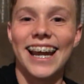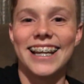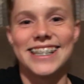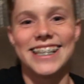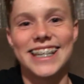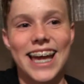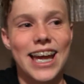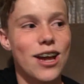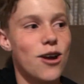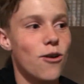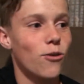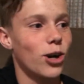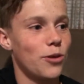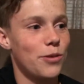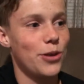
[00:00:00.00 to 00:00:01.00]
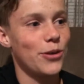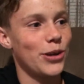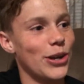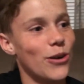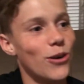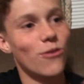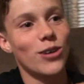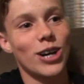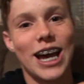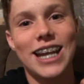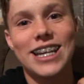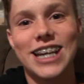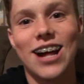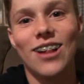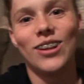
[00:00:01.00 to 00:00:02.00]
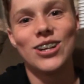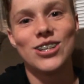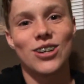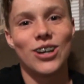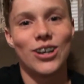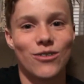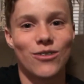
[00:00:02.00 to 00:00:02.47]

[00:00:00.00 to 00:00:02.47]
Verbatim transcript: and today we're gonna be doing an overnight challenge on